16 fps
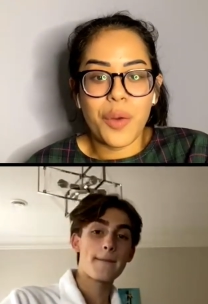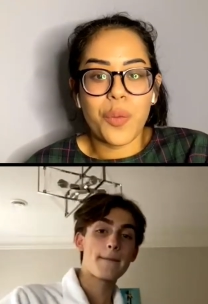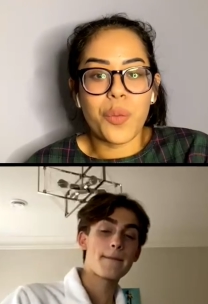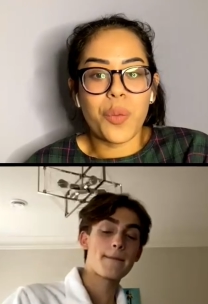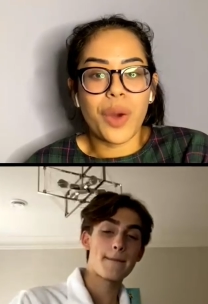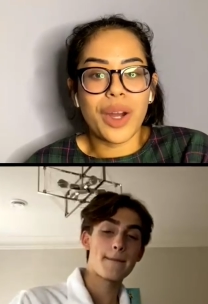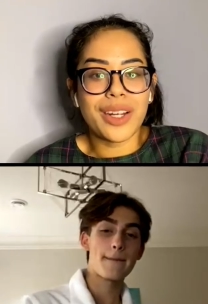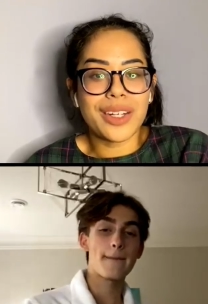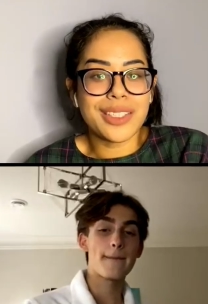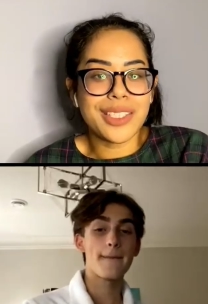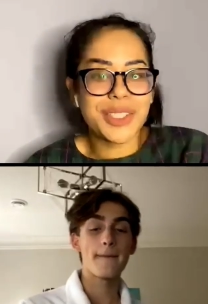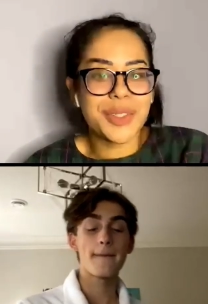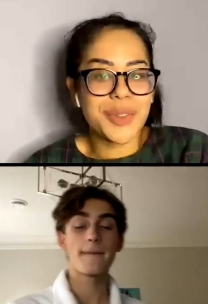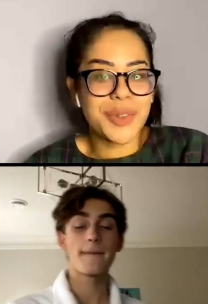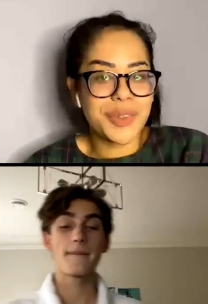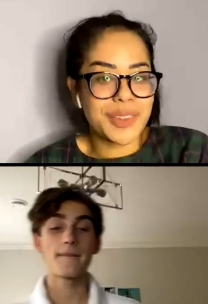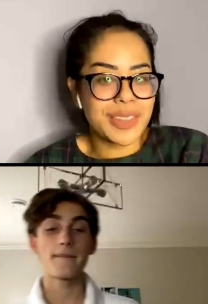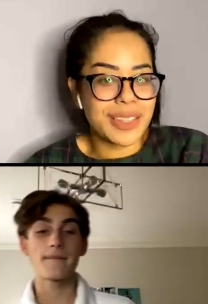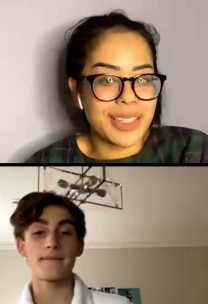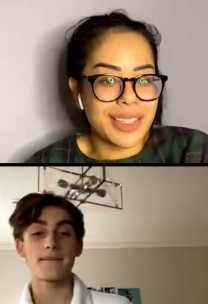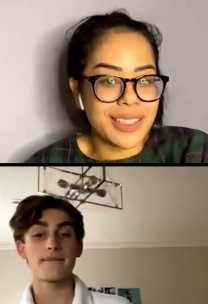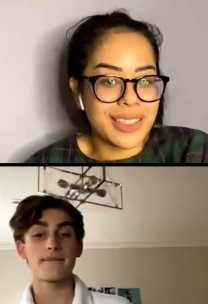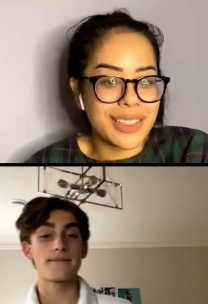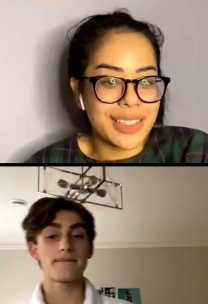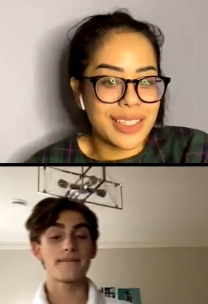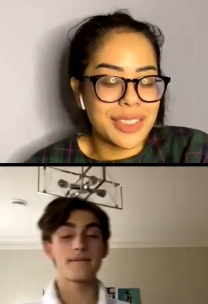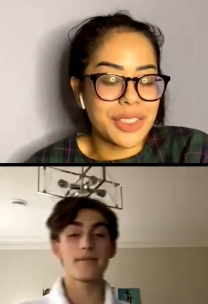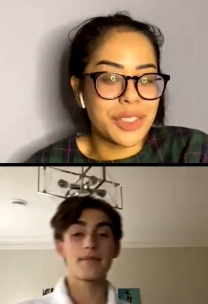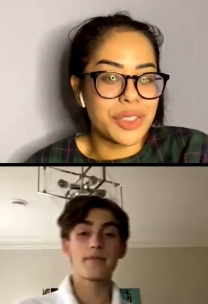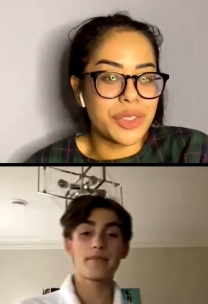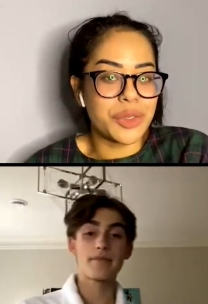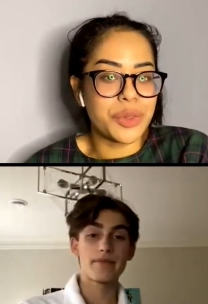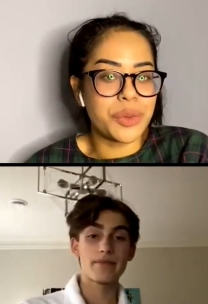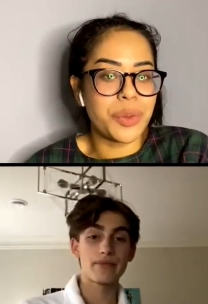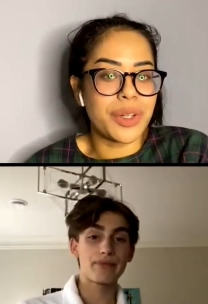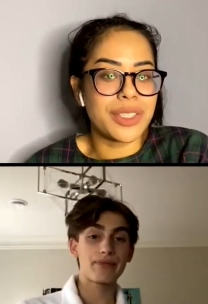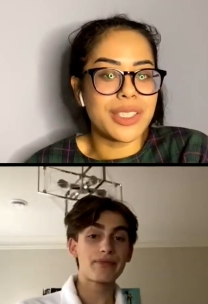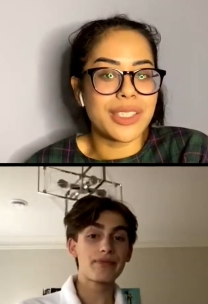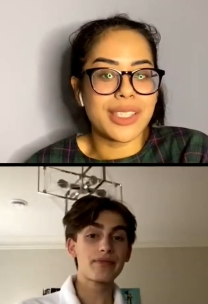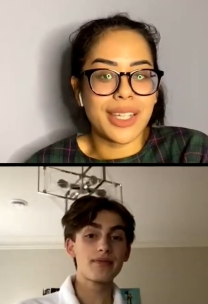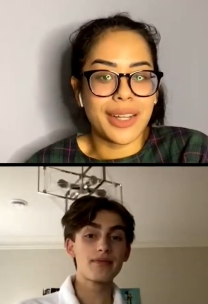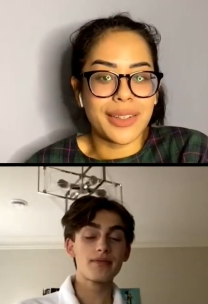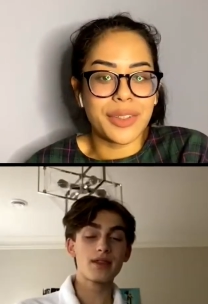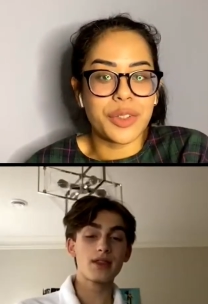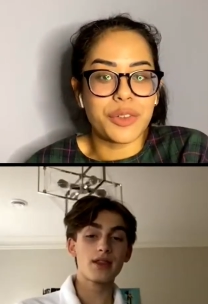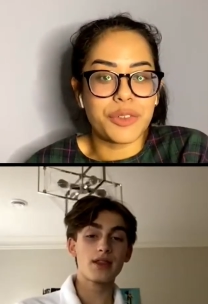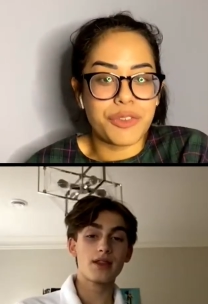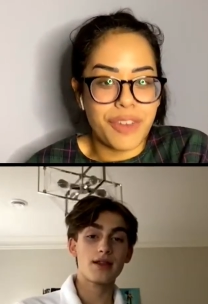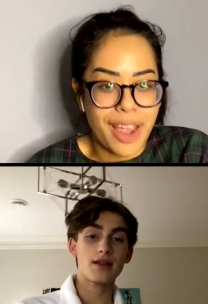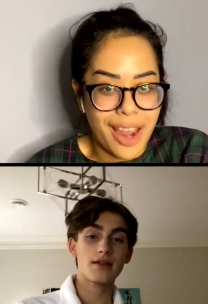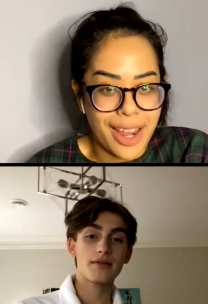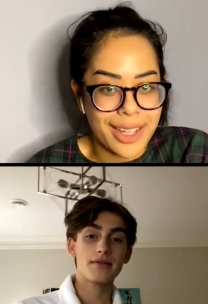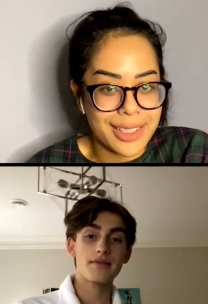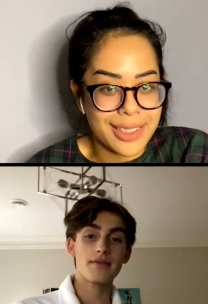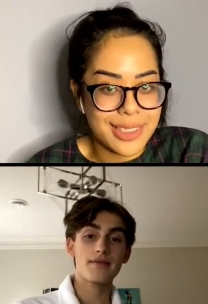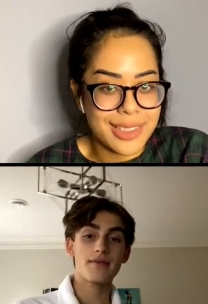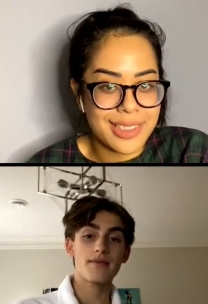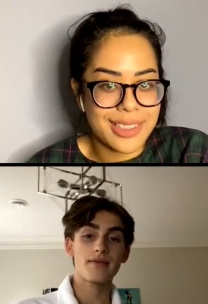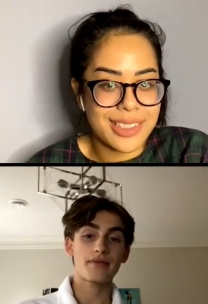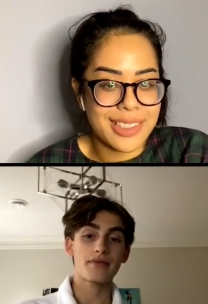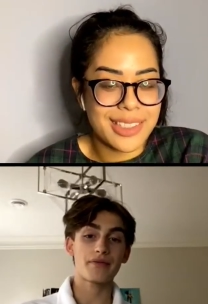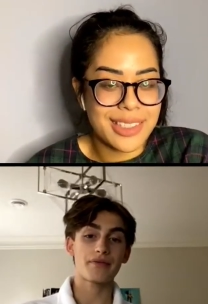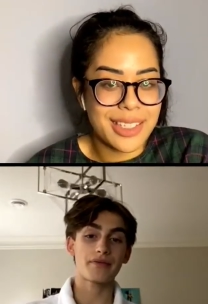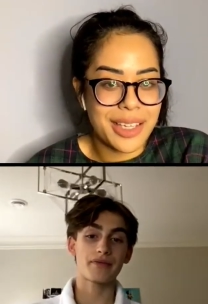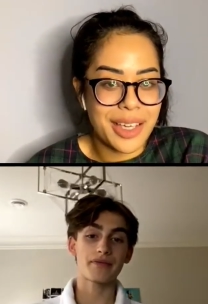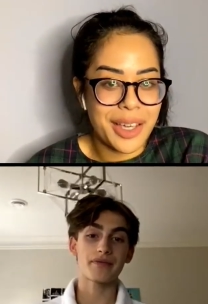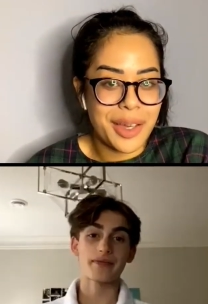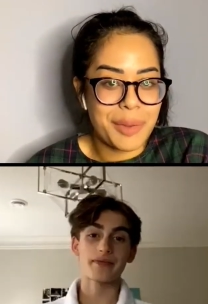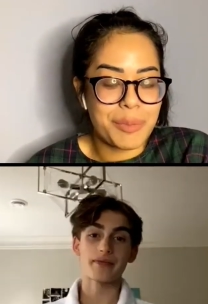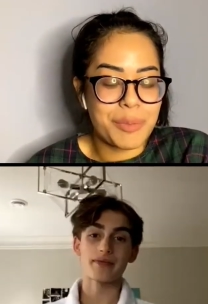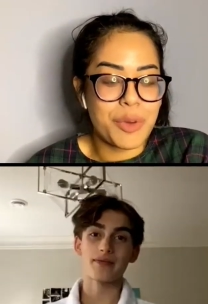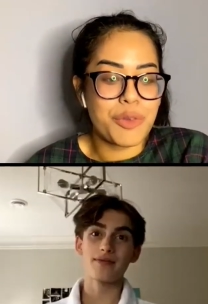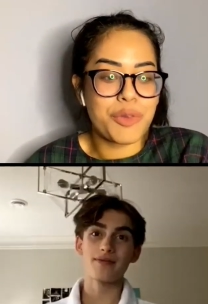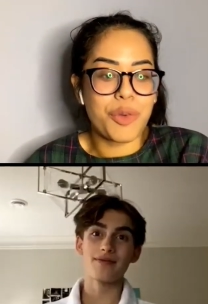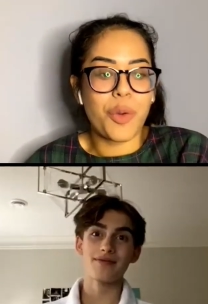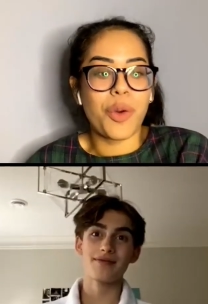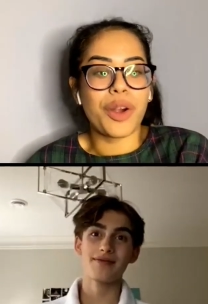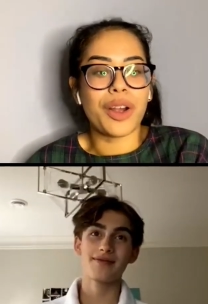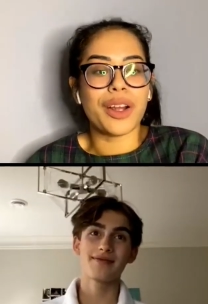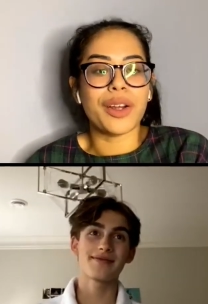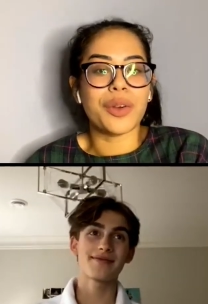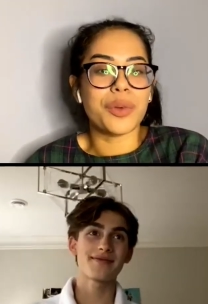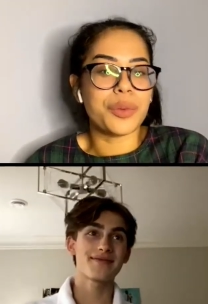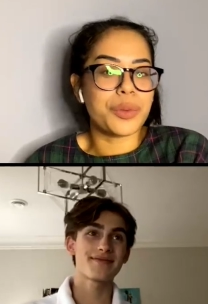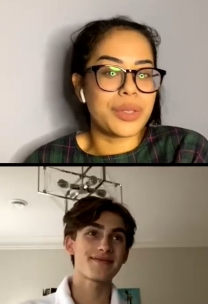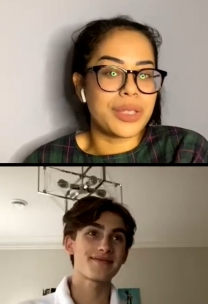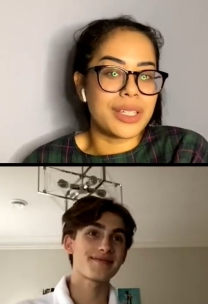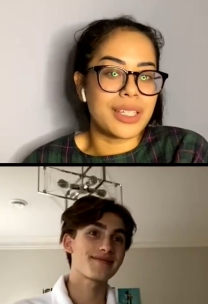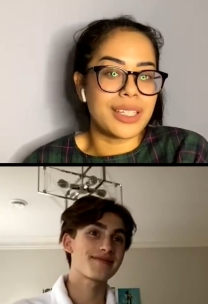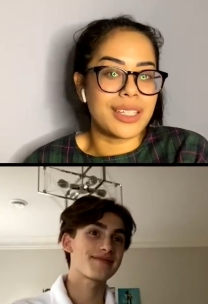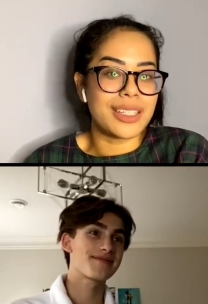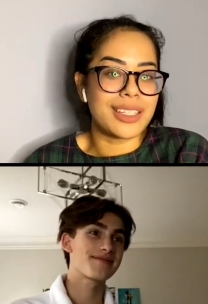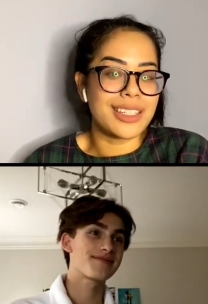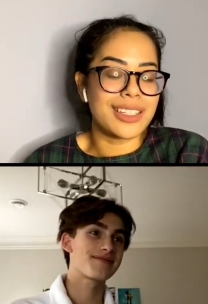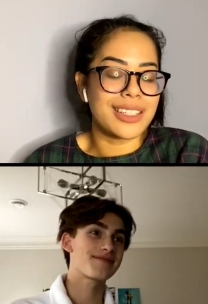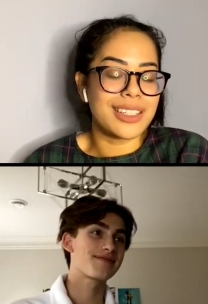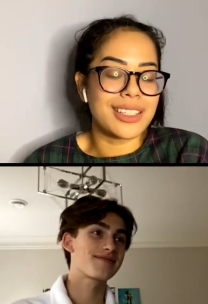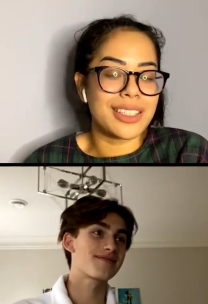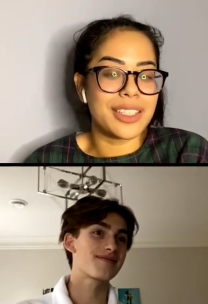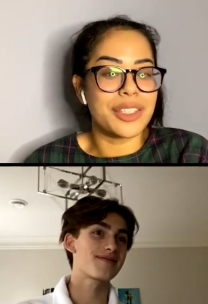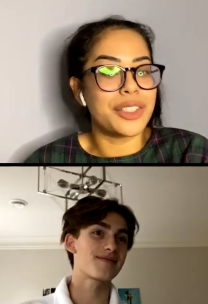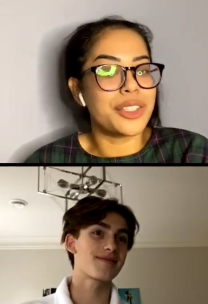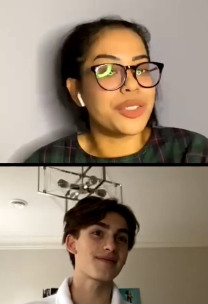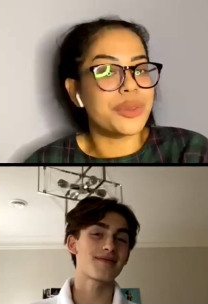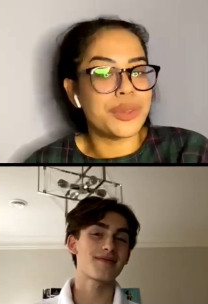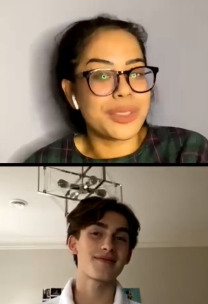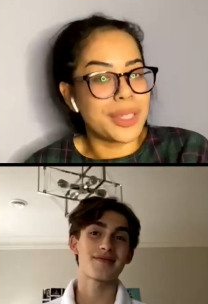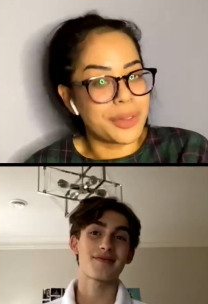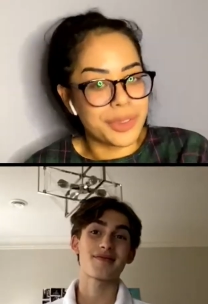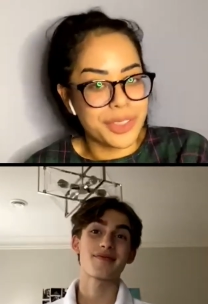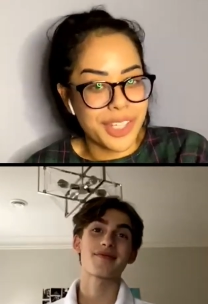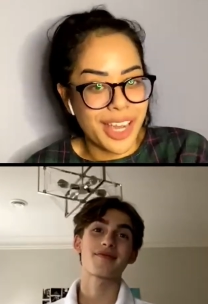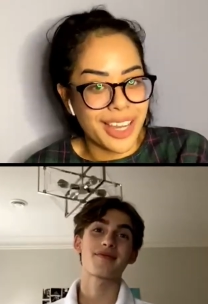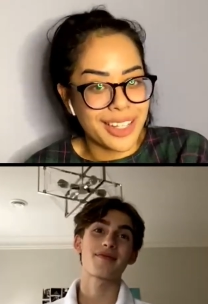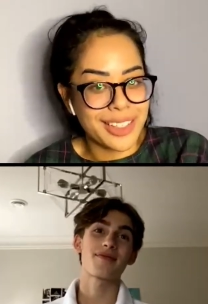Speaker 1: What do you think? Do you want to tell your fans before we hear you sound check